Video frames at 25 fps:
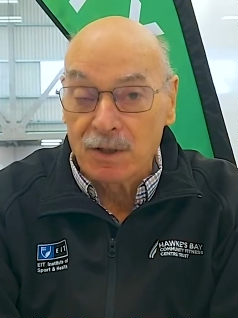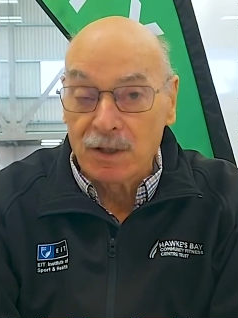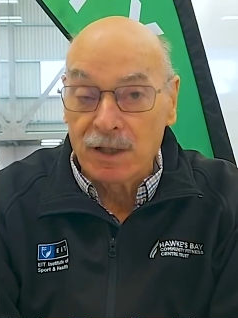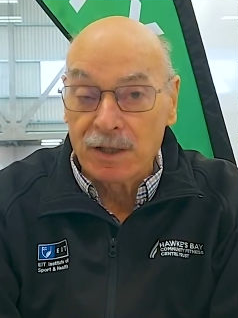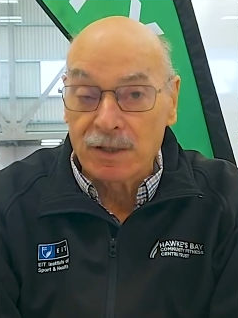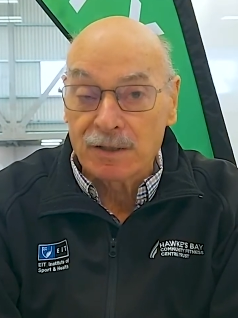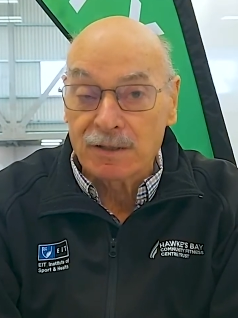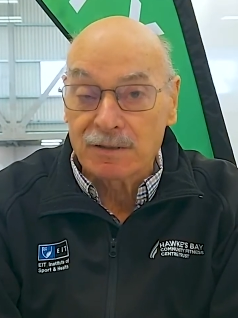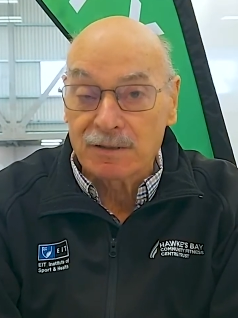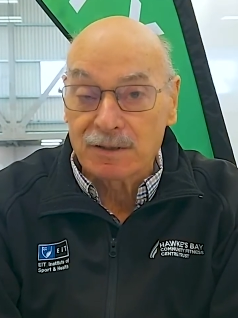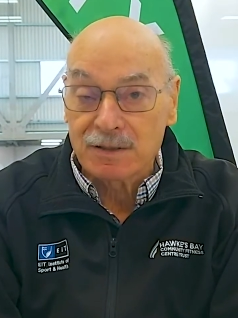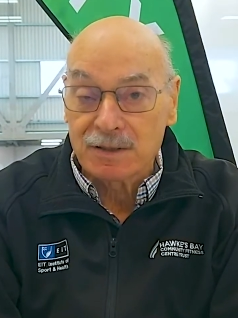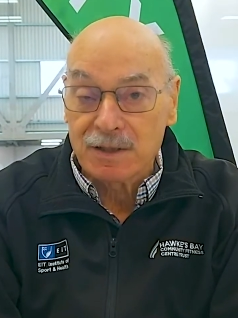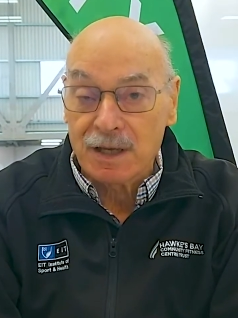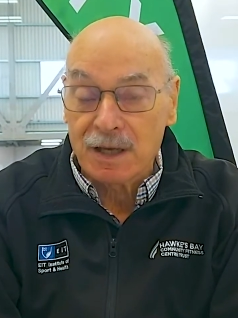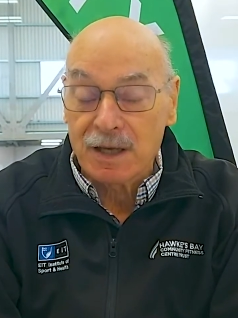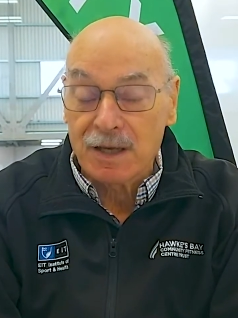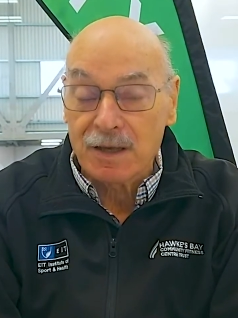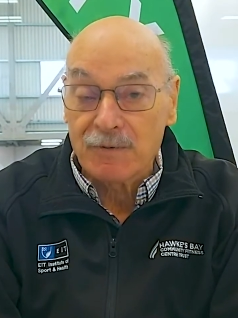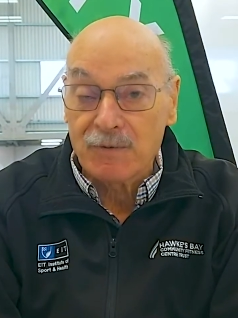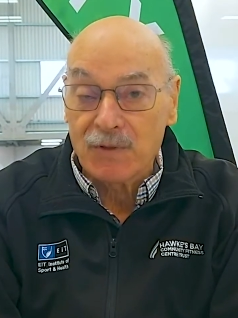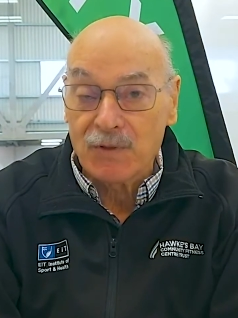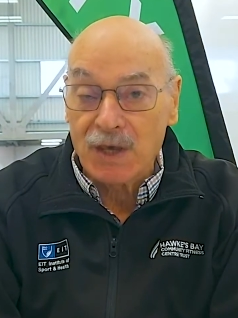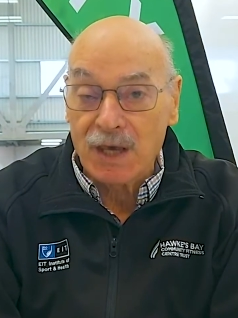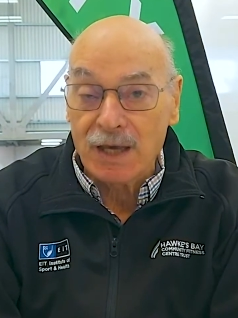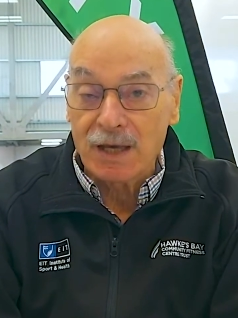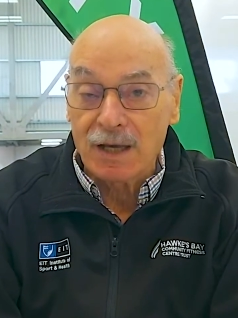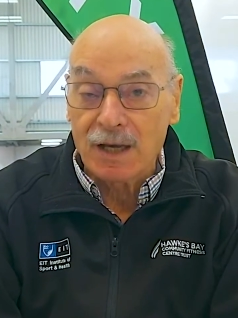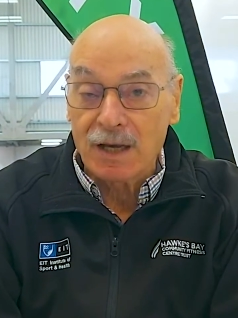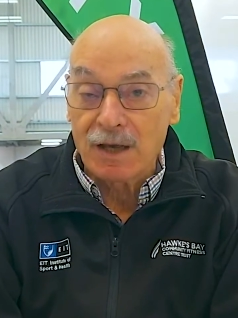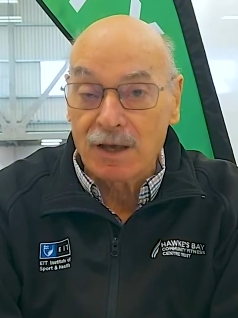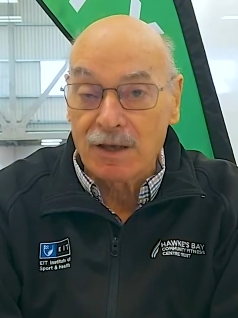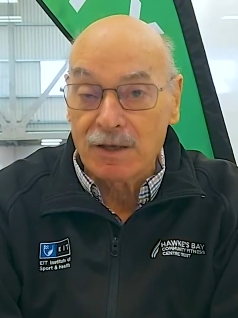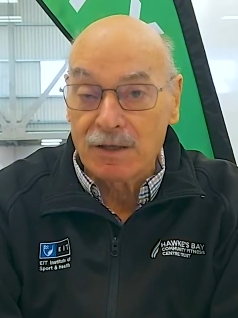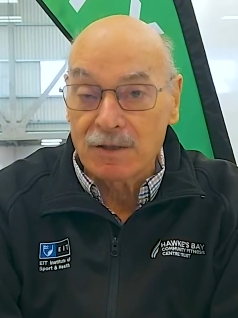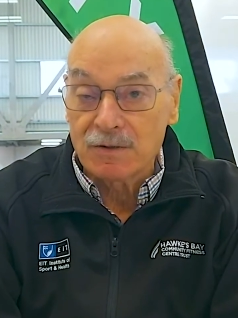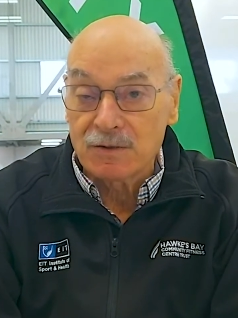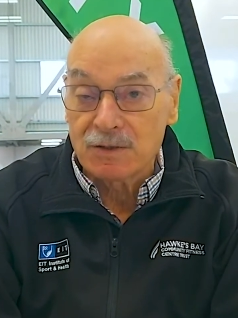that the
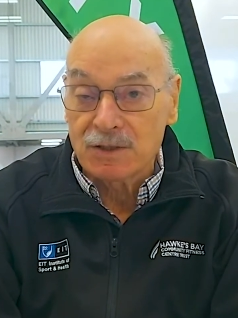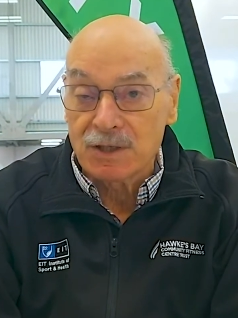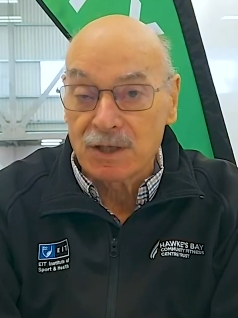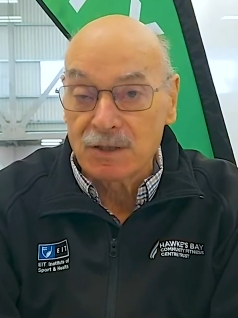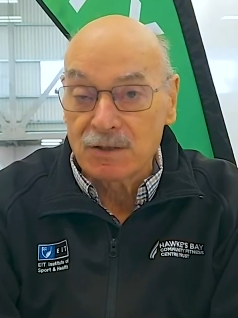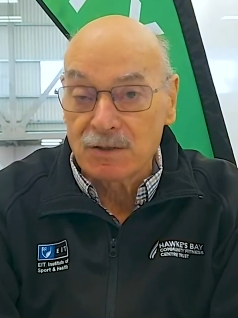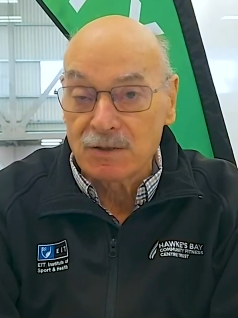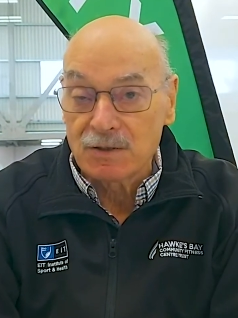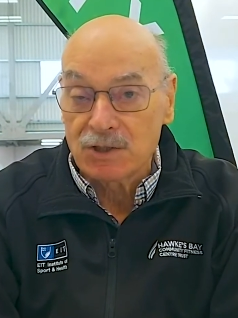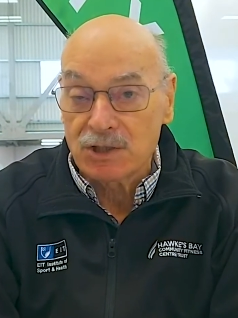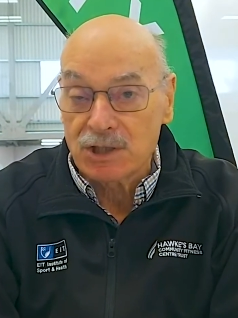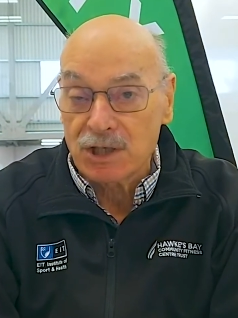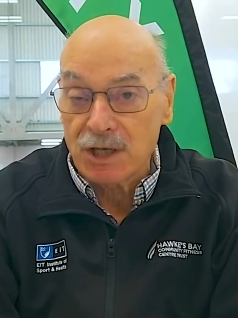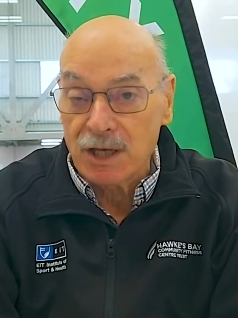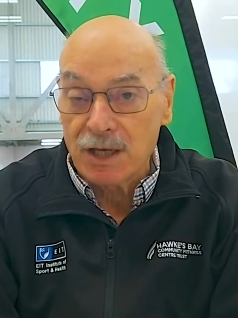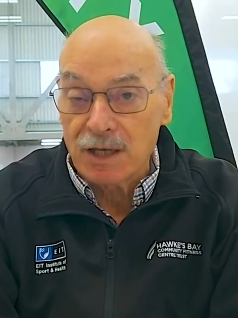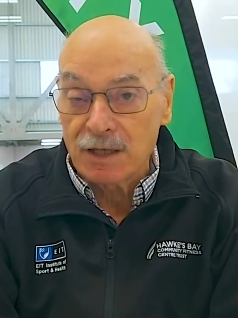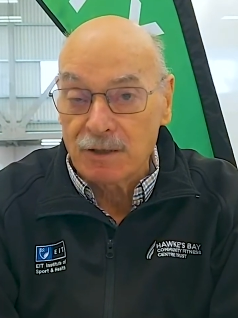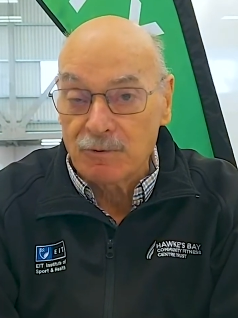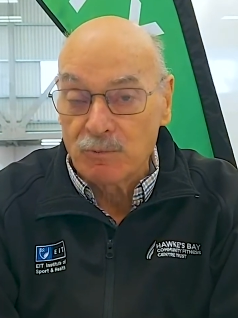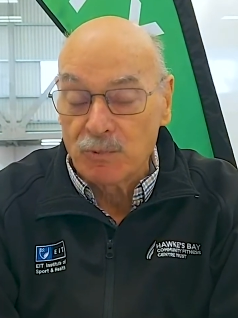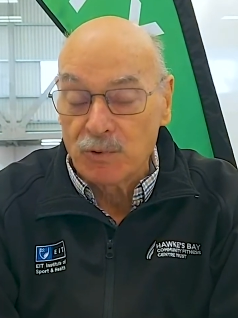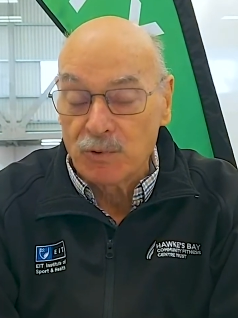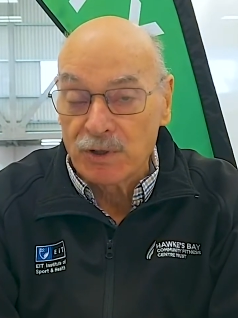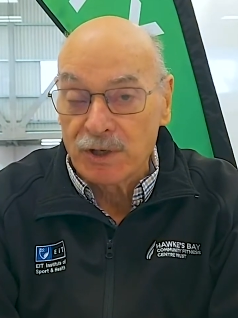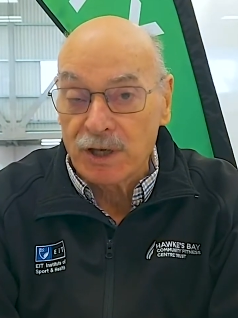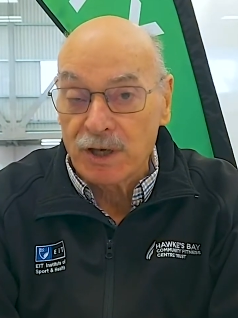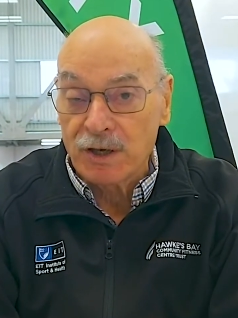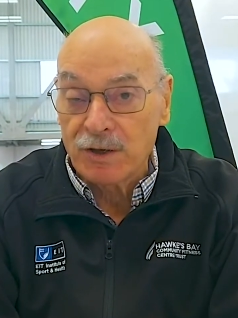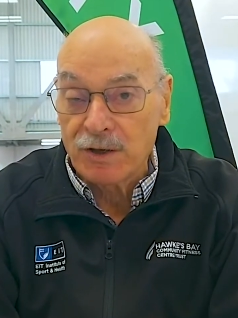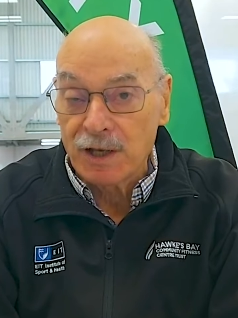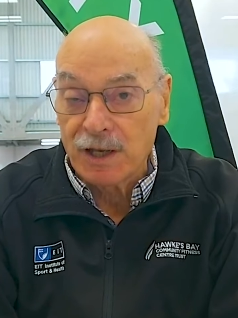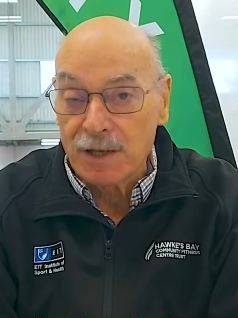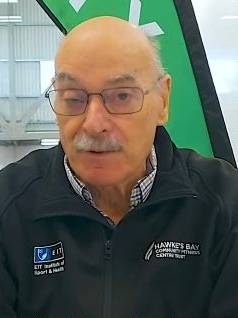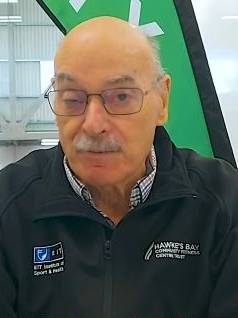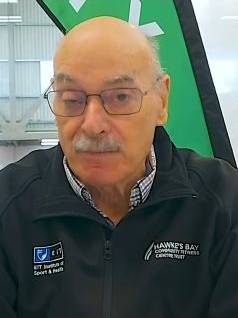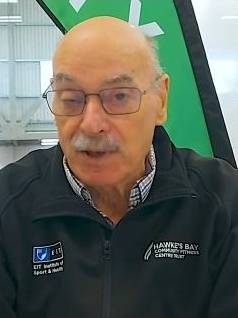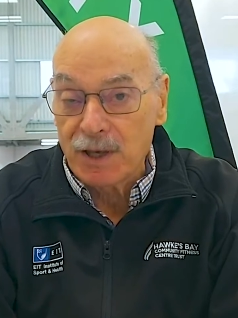elegant tin shed would
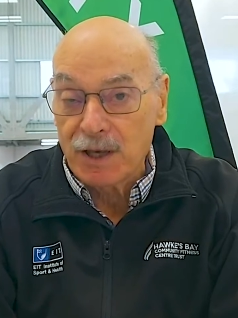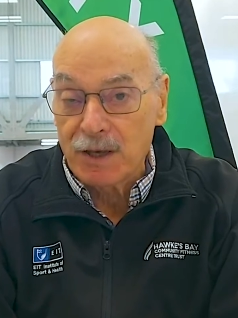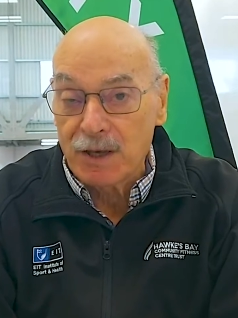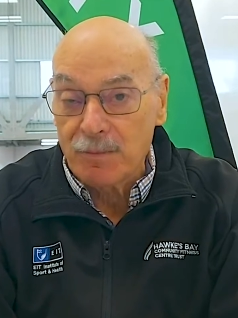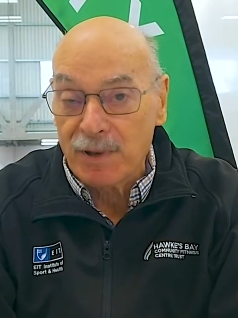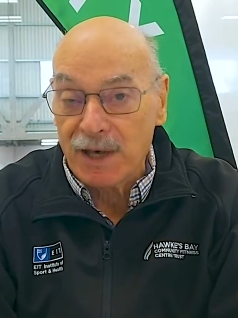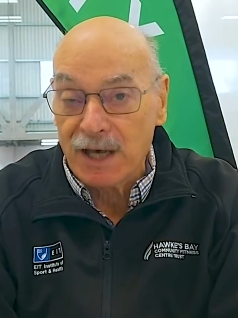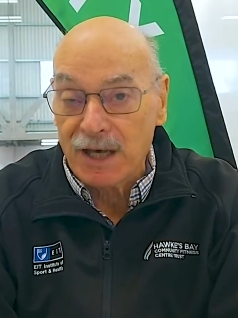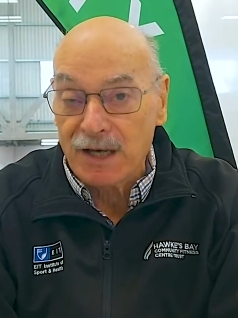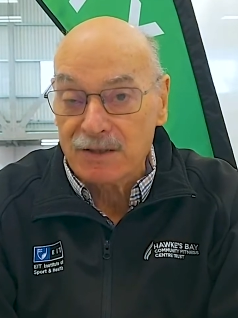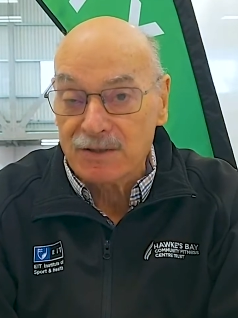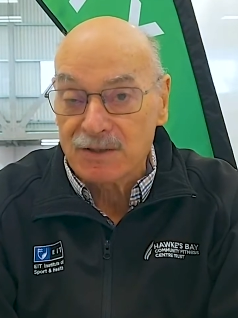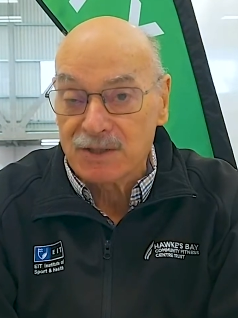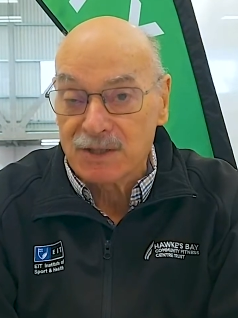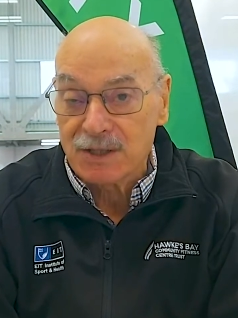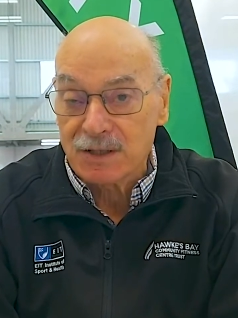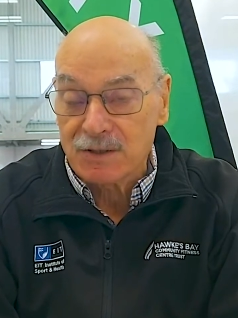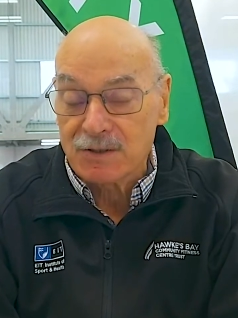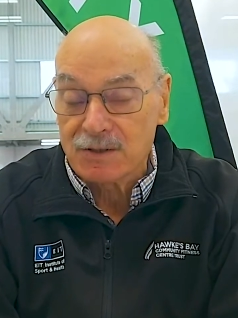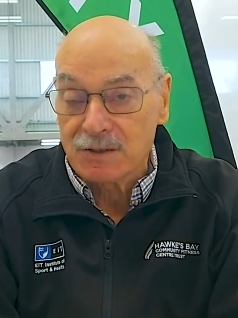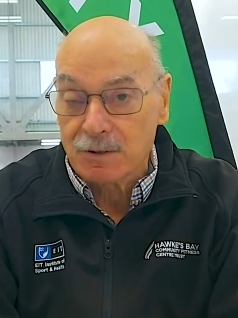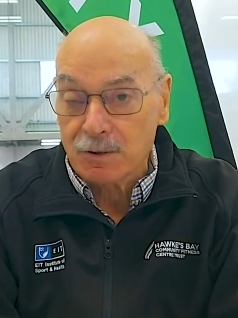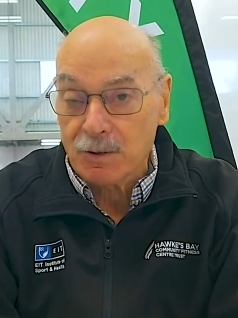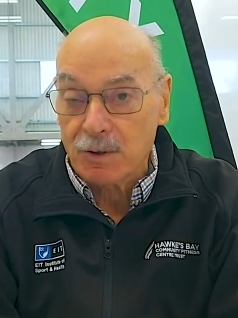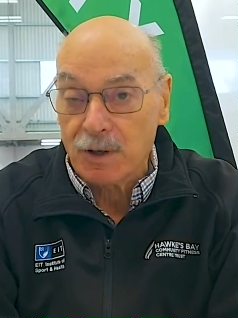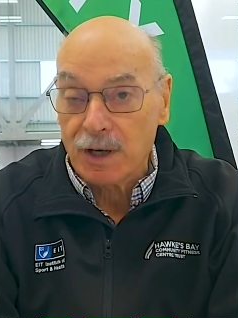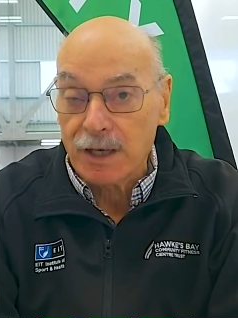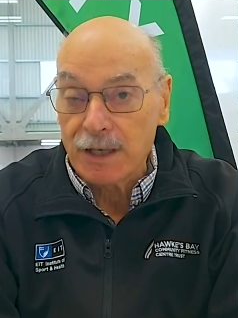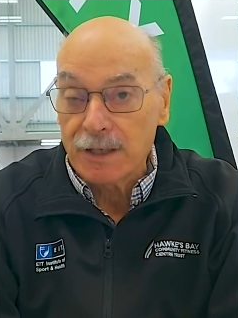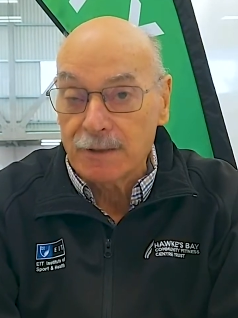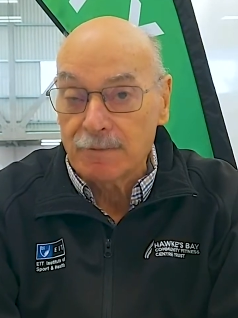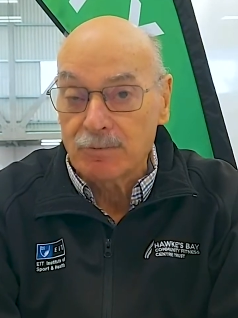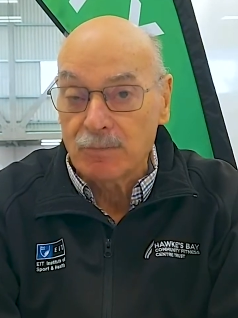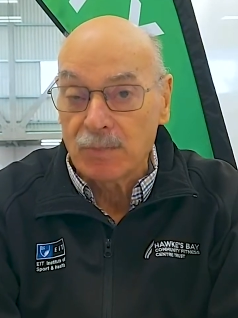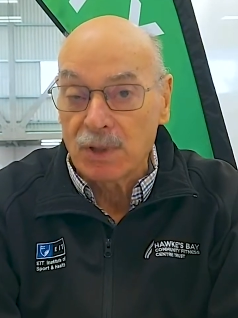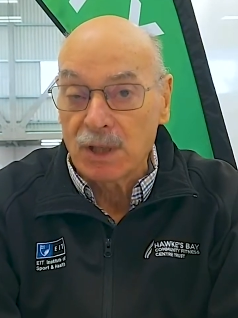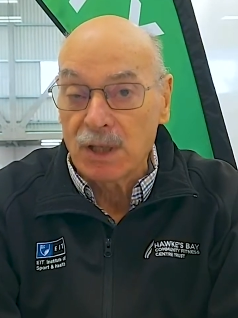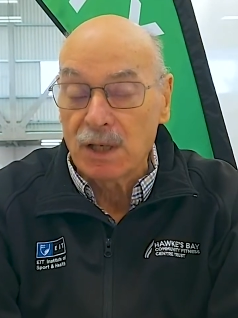only be about 6 to
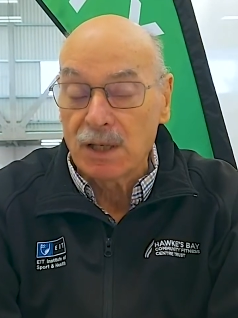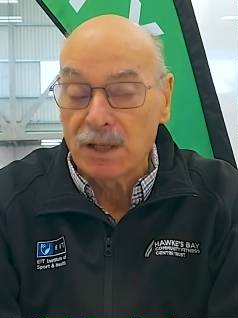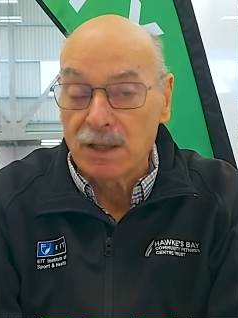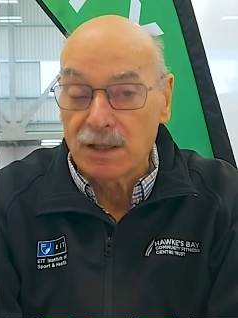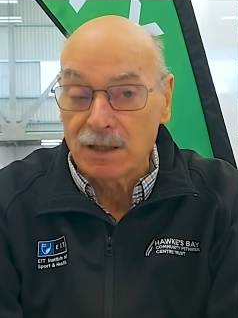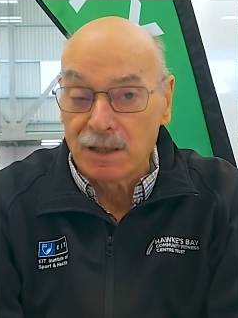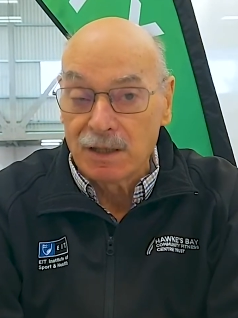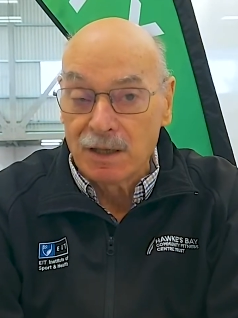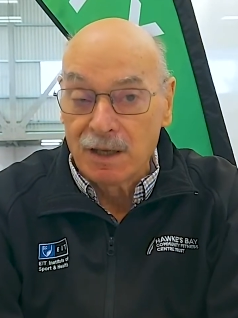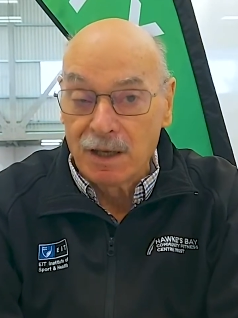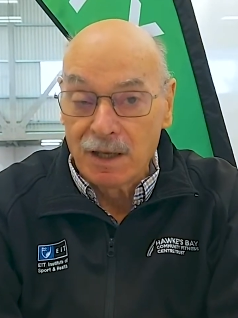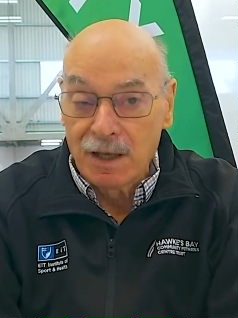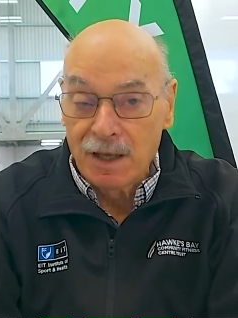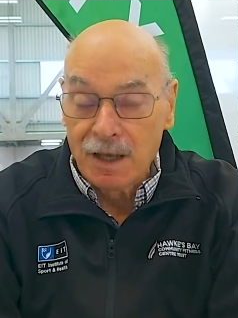8 million.